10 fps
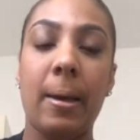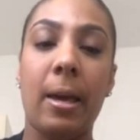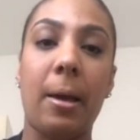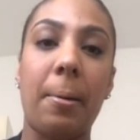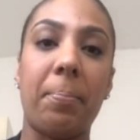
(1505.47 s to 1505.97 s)

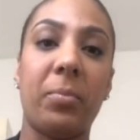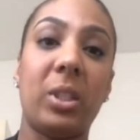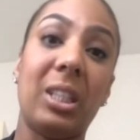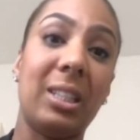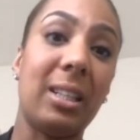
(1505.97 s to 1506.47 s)
So
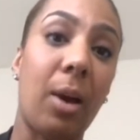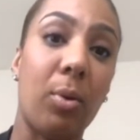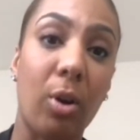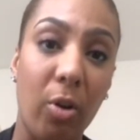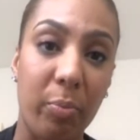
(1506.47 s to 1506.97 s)
this is how a
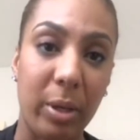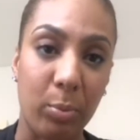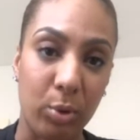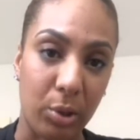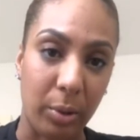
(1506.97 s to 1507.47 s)
lot of people
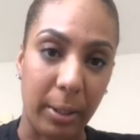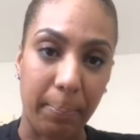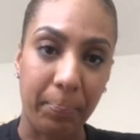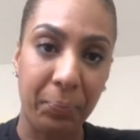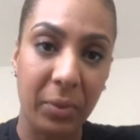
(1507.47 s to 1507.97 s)
do it.
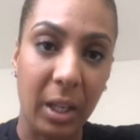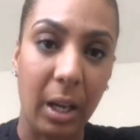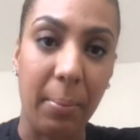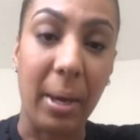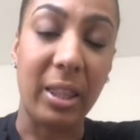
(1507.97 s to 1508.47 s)

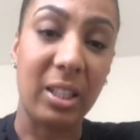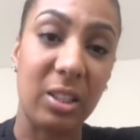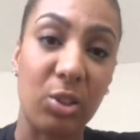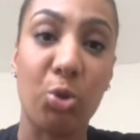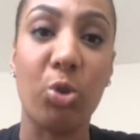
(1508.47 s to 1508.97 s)
And this is
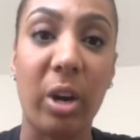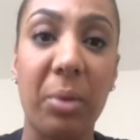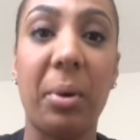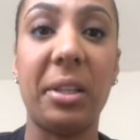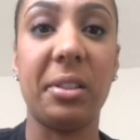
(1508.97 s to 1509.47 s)
a great
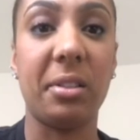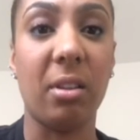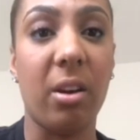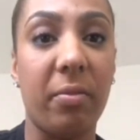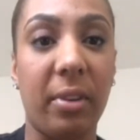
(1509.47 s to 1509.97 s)
way to
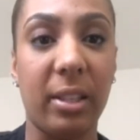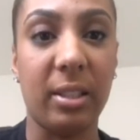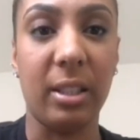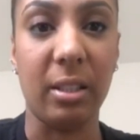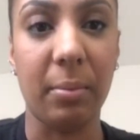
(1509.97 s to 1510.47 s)
start
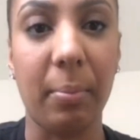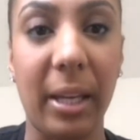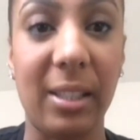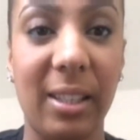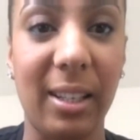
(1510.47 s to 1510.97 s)
investing,
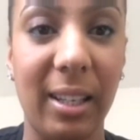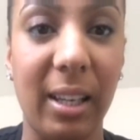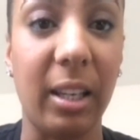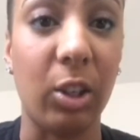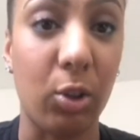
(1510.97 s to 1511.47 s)
basically,
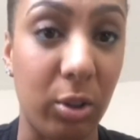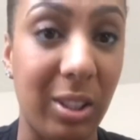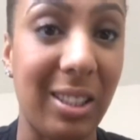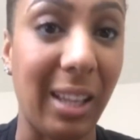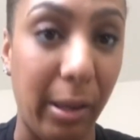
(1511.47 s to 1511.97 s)
and a good,
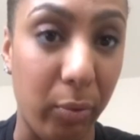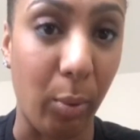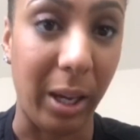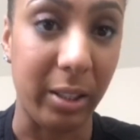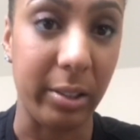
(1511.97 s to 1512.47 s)
safe
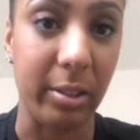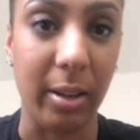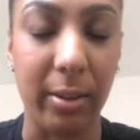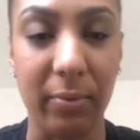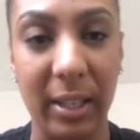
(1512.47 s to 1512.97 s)
way to start
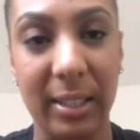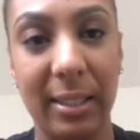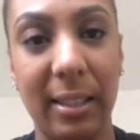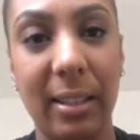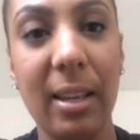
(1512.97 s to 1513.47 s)

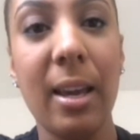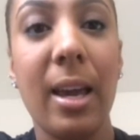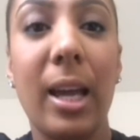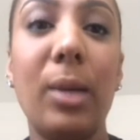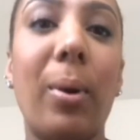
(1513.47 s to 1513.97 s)
investing.
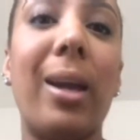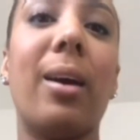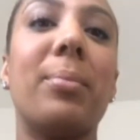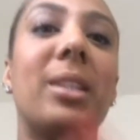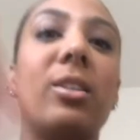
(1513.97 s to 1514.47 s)
Anyway,
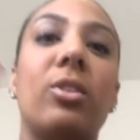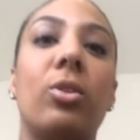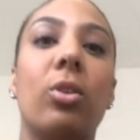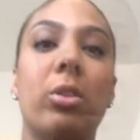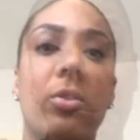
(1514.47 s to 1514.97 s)
I'm sending you
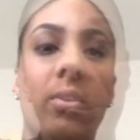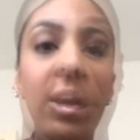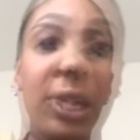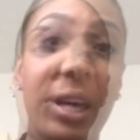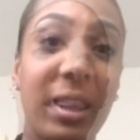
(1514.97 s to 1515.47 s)
lots of
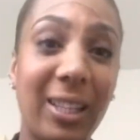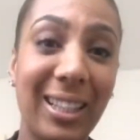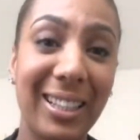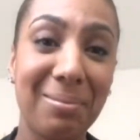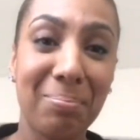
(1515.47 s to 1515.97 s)
love. Yeah, that's
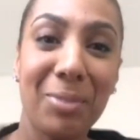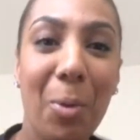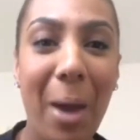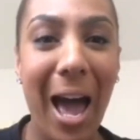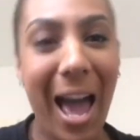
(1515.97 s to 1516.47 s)
it. Goodbye.